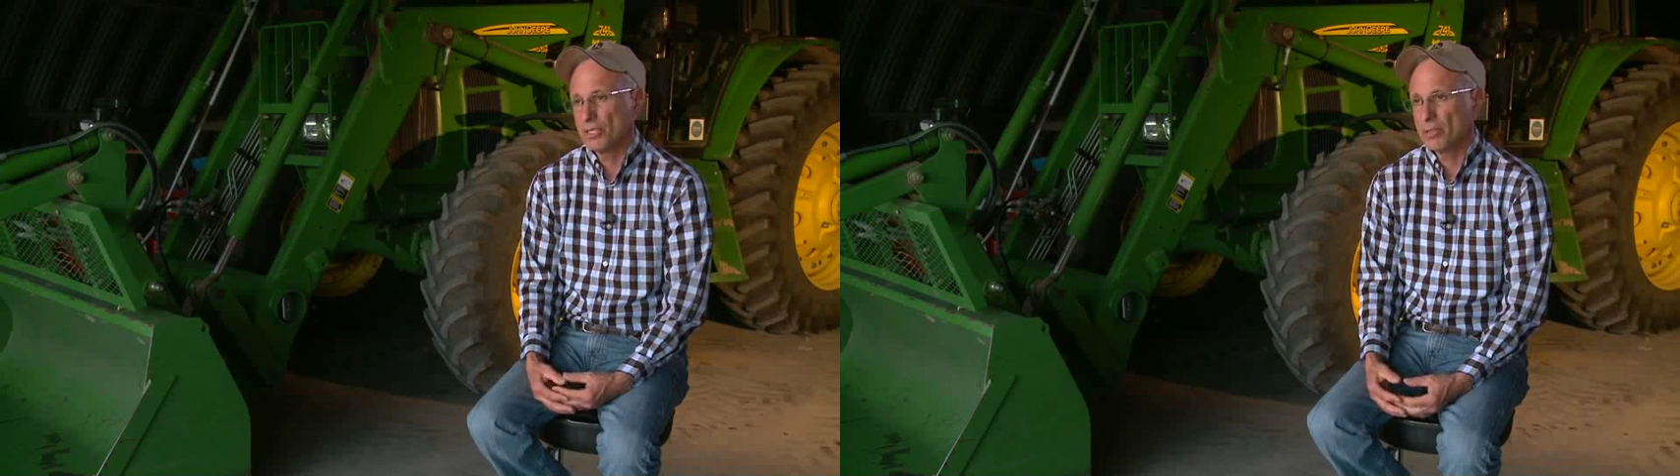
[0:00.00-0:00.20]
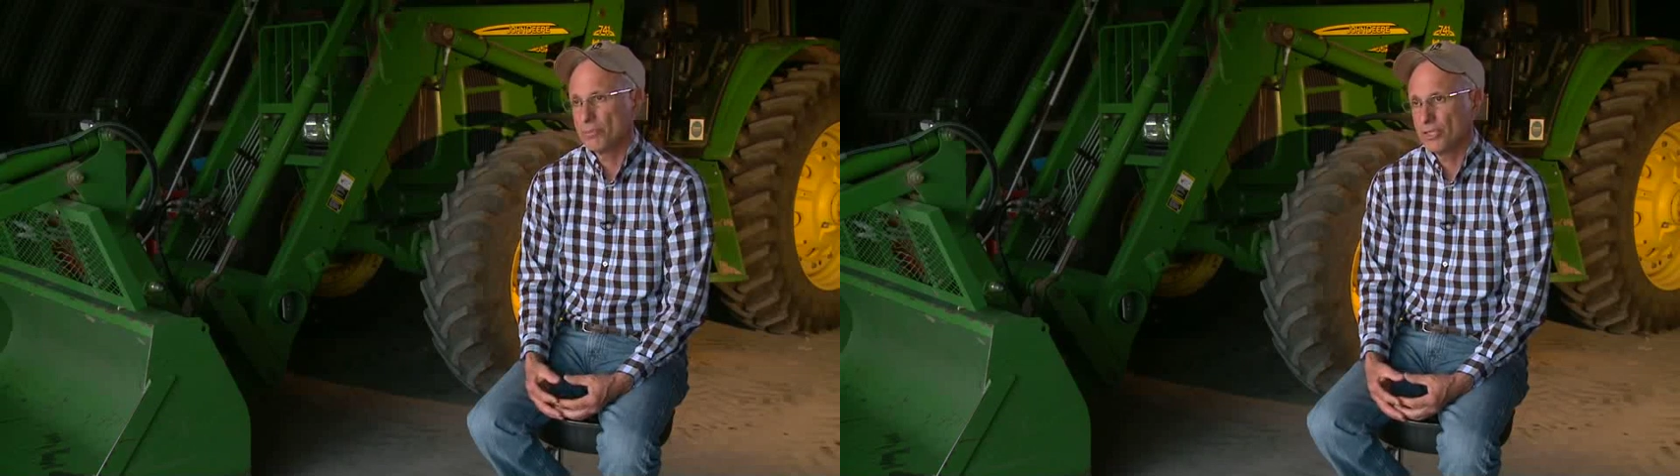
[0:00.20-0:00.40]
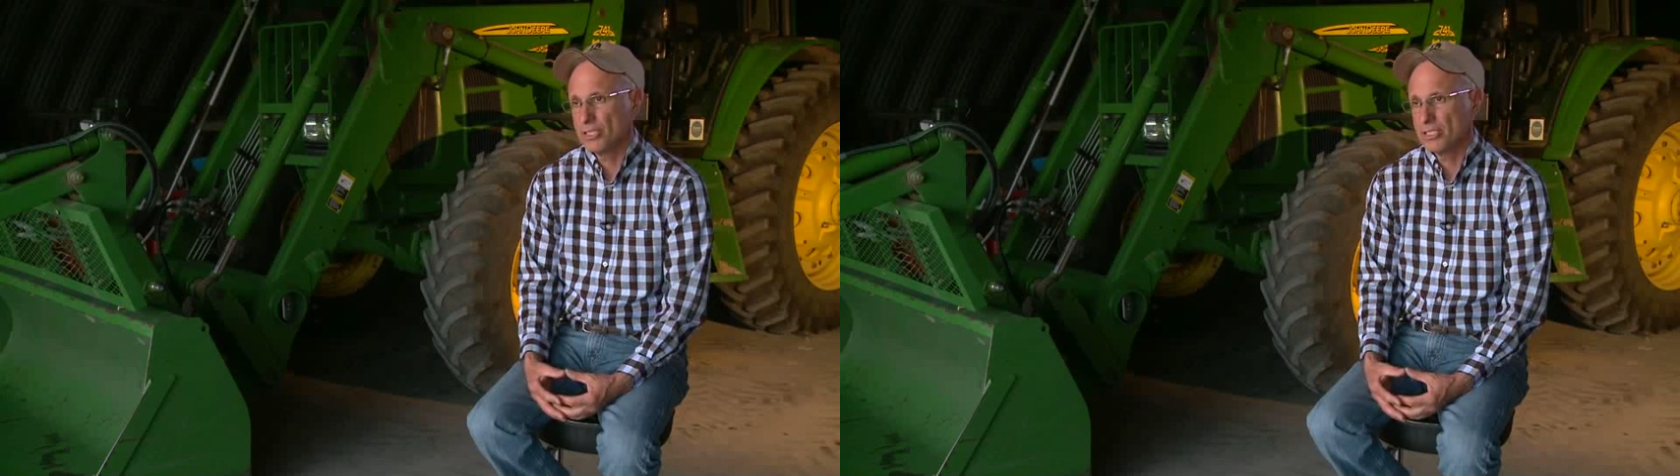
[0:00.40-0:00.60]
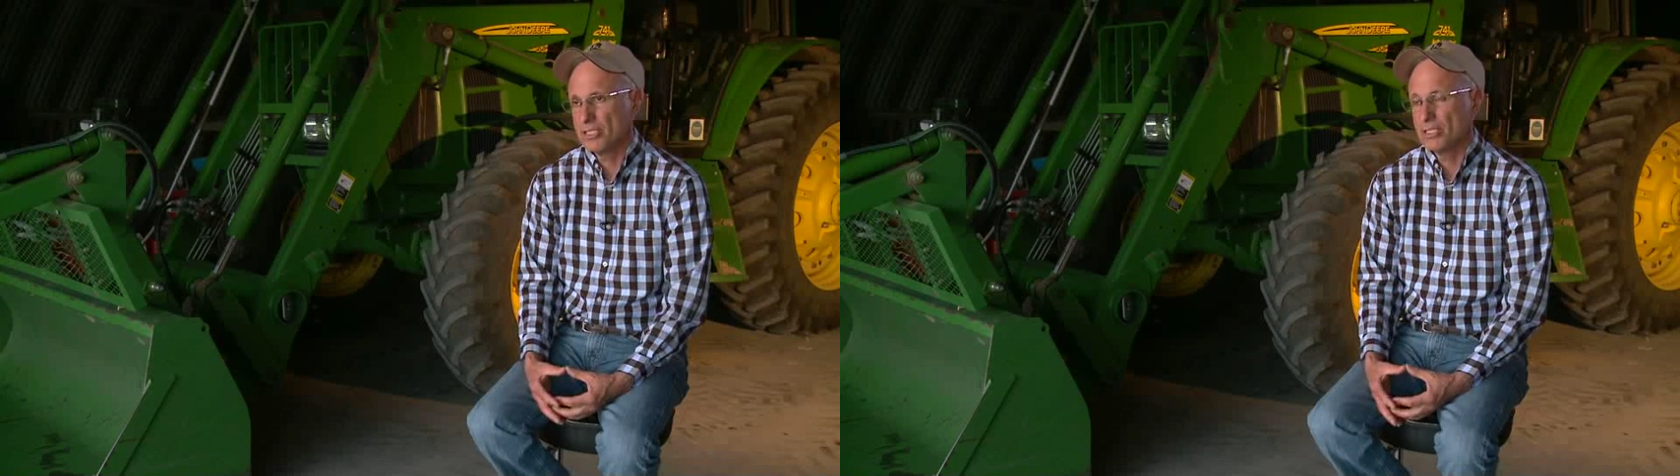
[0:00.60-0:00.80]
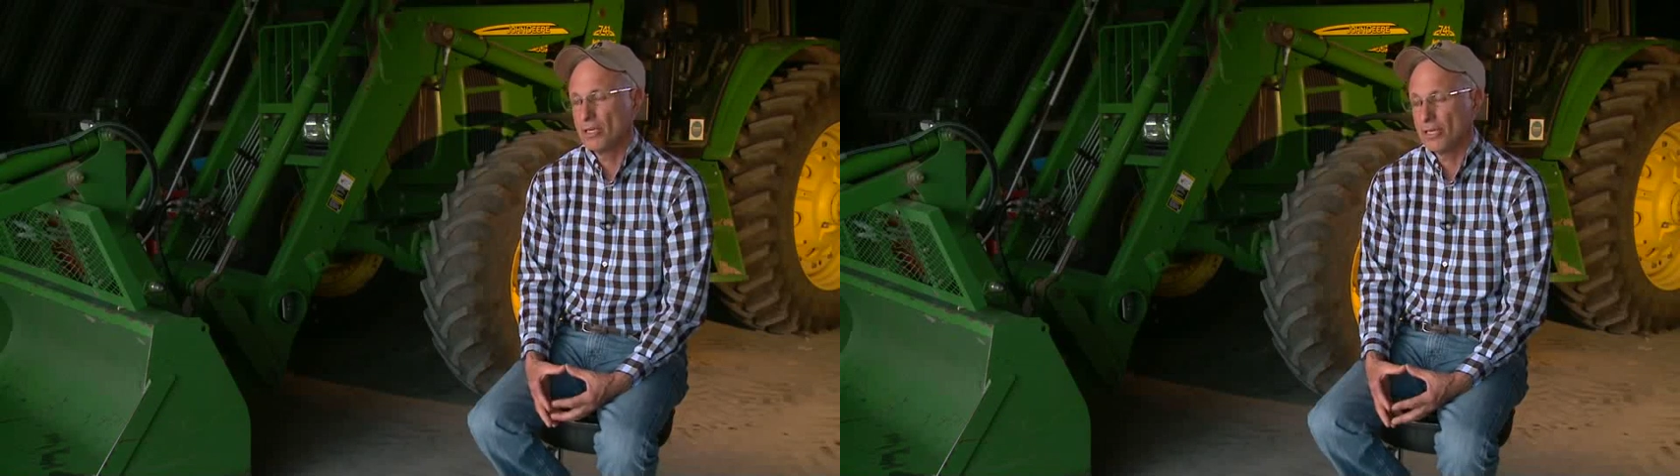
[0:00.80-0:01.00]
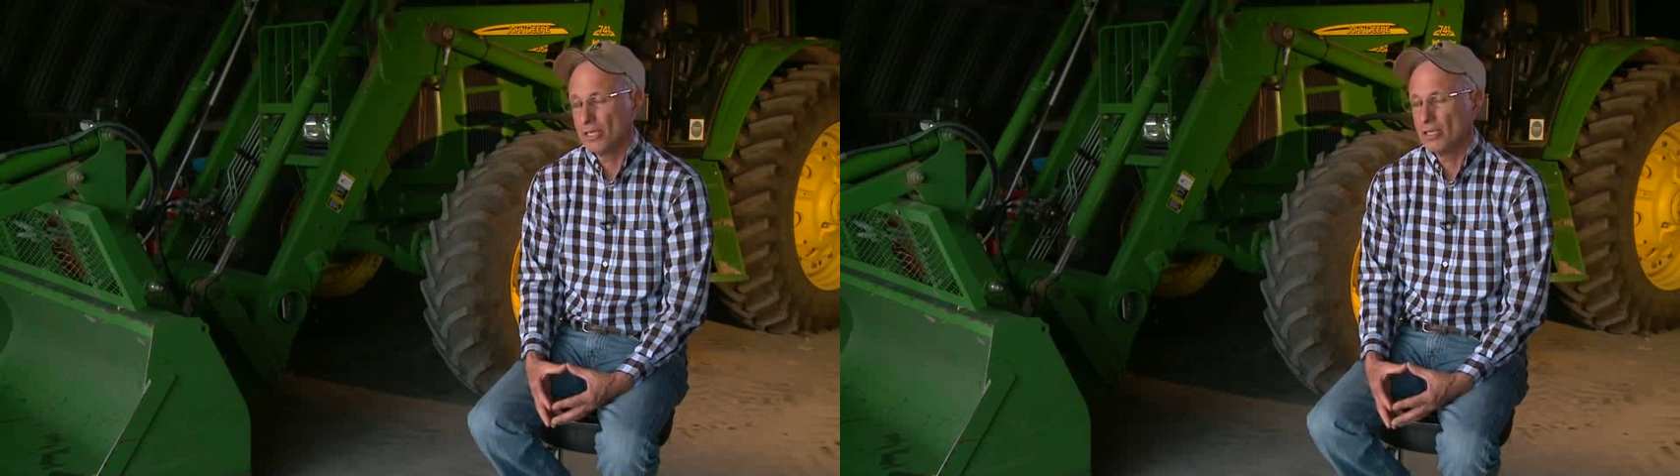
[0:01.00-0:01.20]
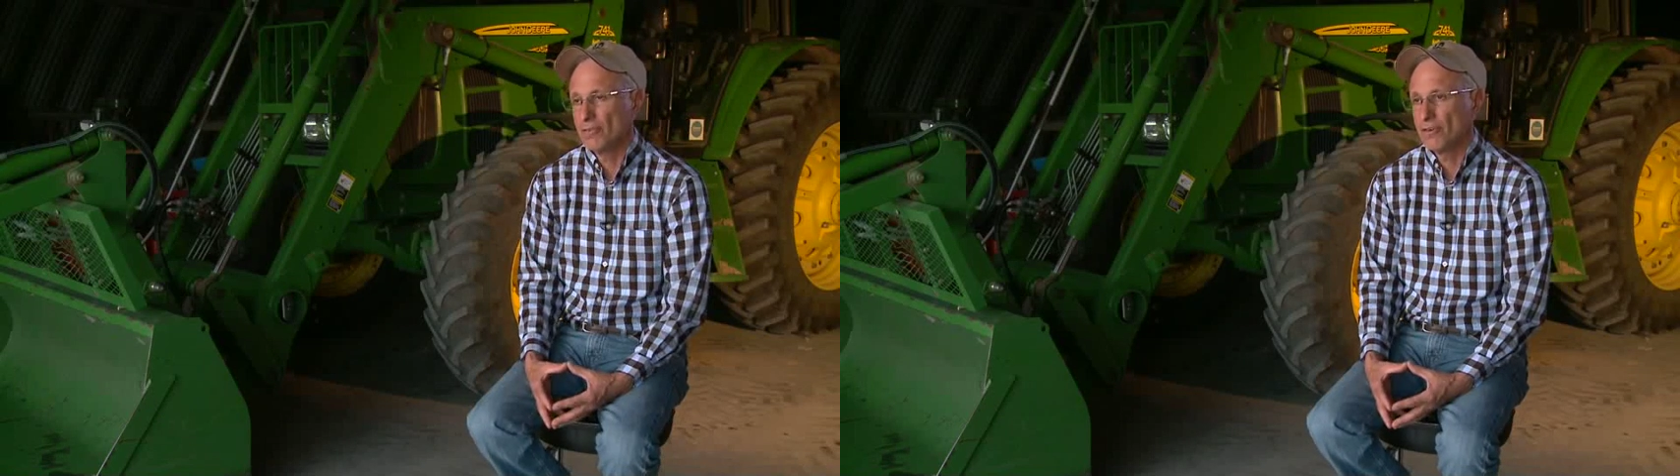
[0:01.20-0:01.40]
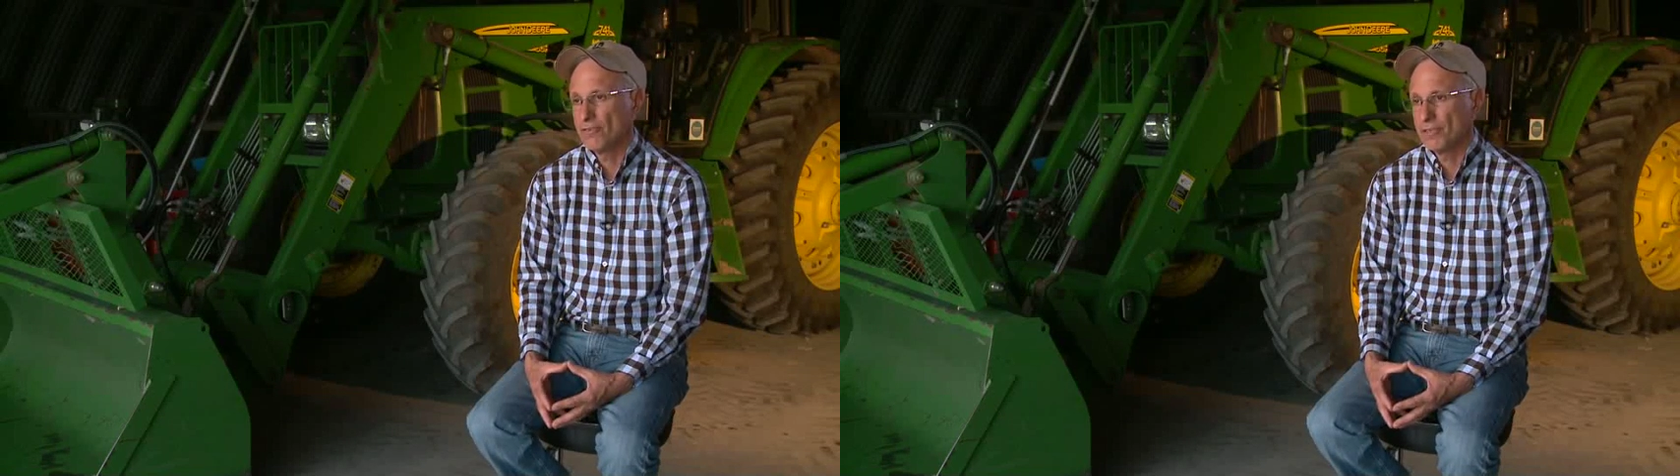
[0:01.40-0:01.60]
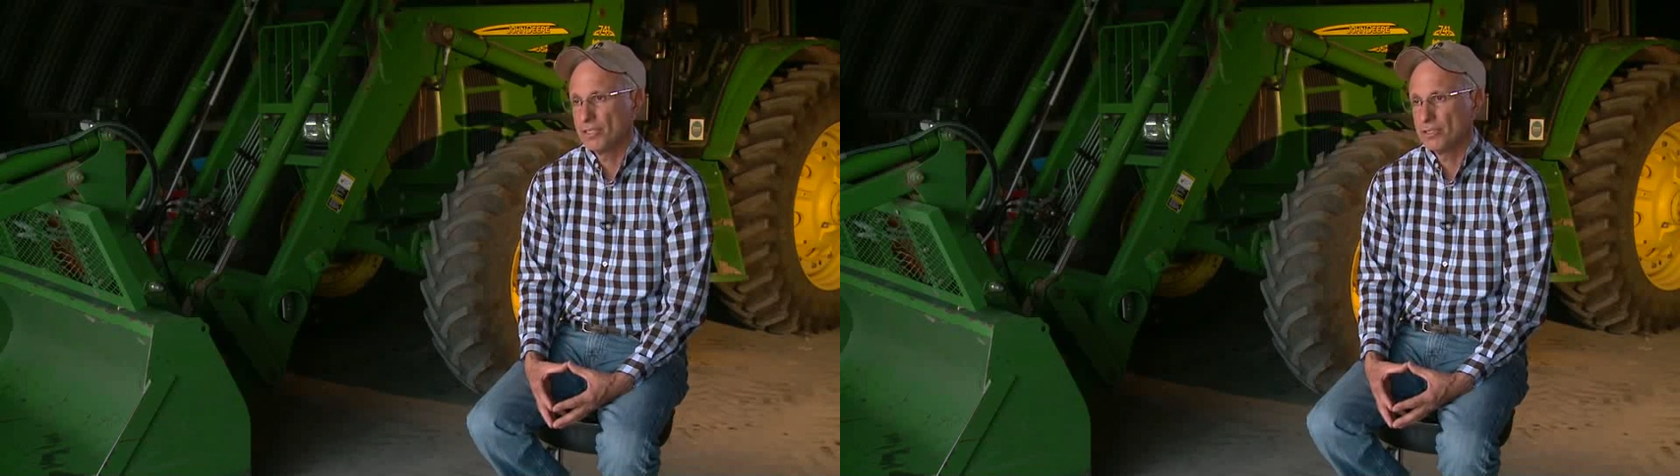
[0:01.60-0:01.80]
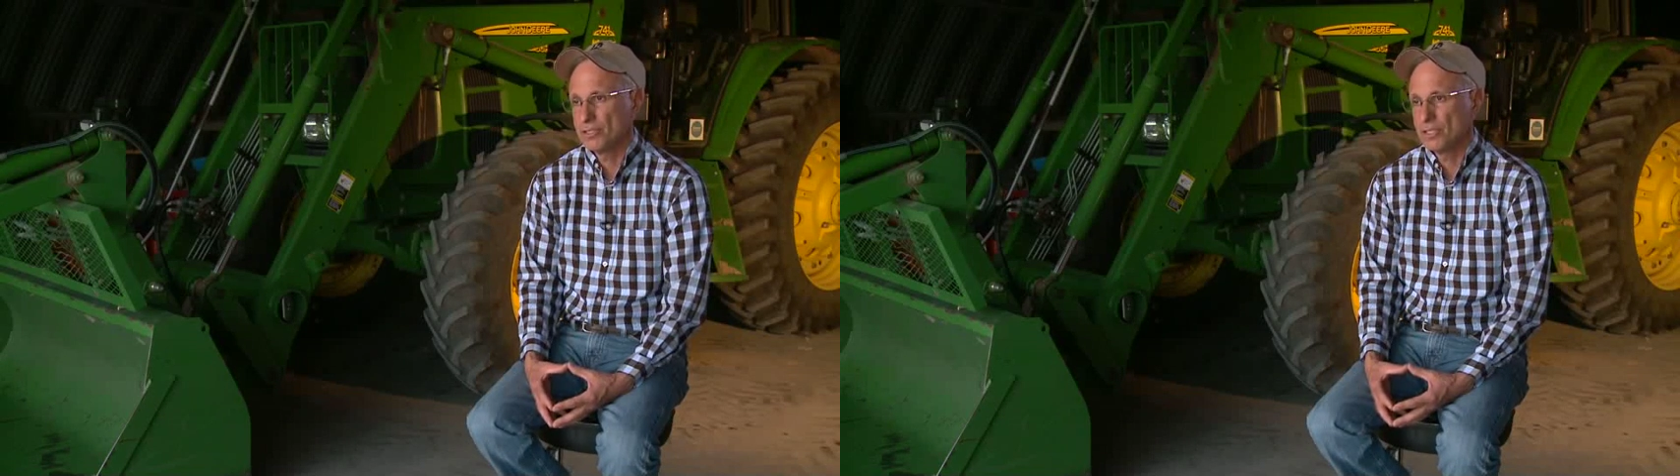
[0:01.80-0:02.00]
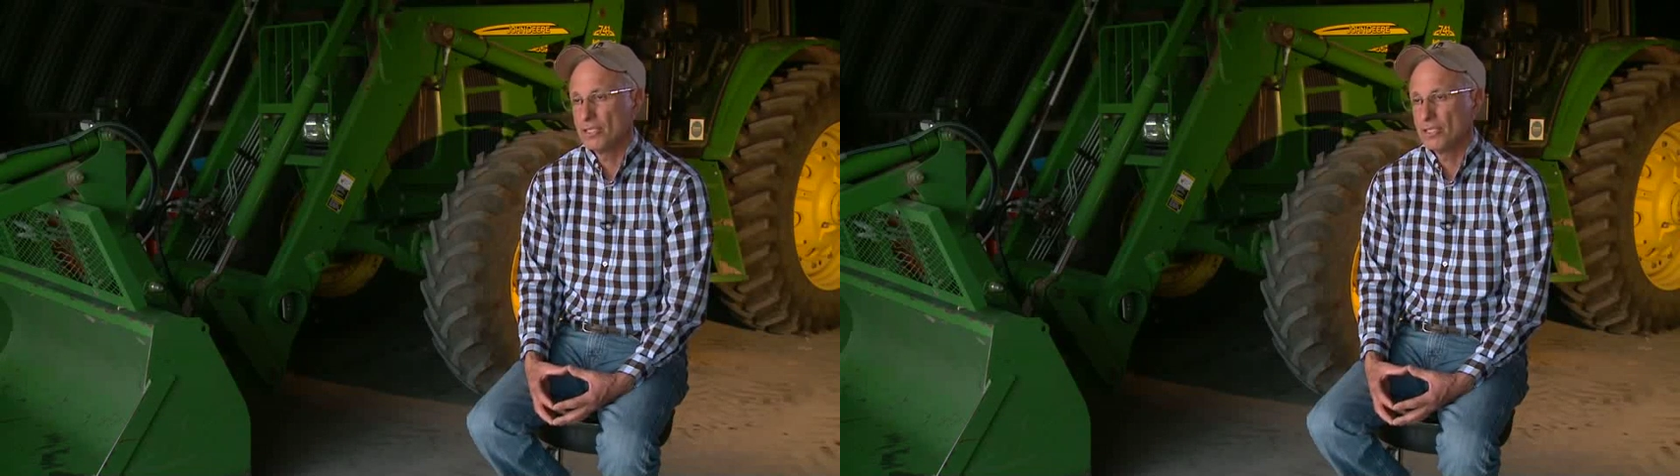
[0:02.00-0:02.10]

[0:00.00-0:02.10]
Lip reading: We can place these on any of our fields